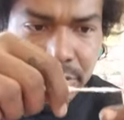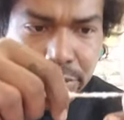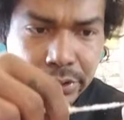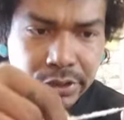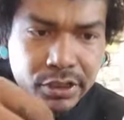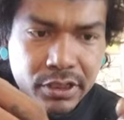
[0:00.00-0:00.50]

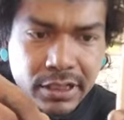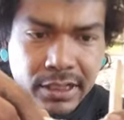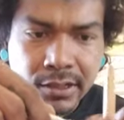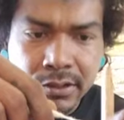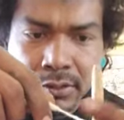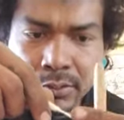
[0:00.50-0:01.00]
push
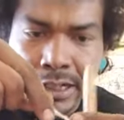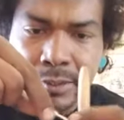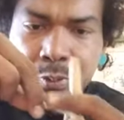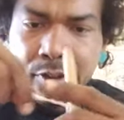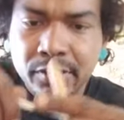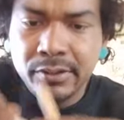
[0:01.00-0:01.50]
down
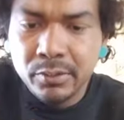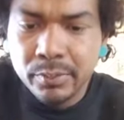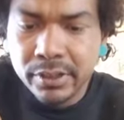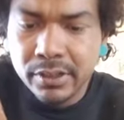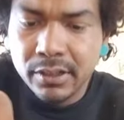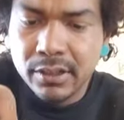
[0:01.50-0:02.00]
wrap it a little
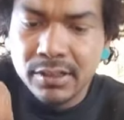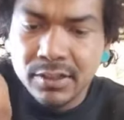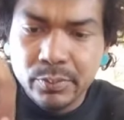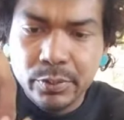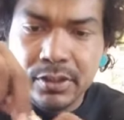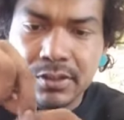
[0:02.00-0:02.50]
bit
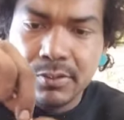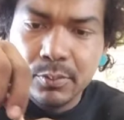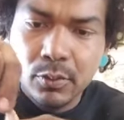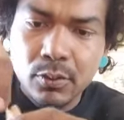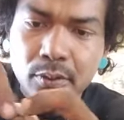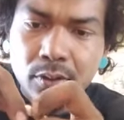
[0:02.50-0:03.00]
spin some
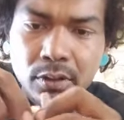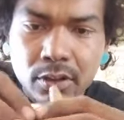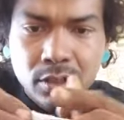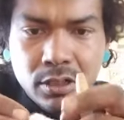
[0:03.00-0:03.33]
more